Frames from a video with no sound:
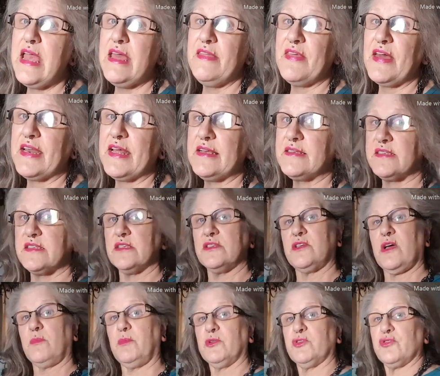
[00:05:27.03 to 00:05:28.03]
that has the
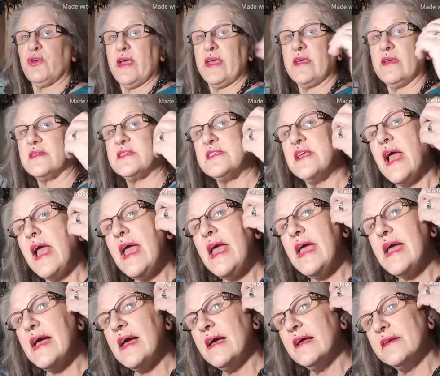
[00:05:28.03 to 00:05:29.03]
double tragus
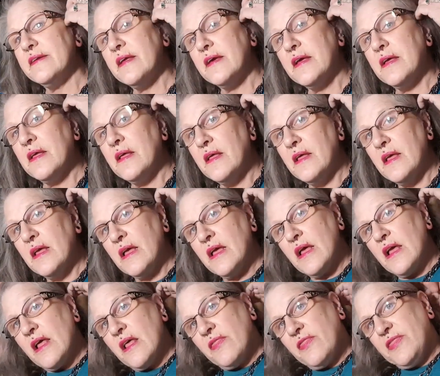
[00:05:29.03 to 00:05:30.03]
and
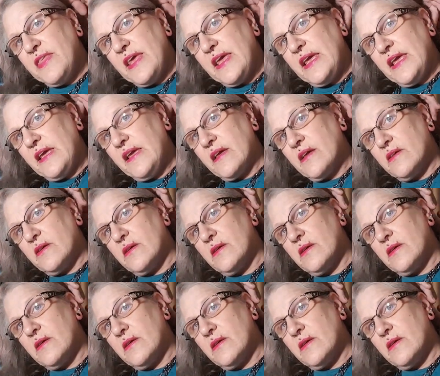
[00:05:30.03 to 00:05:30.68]
the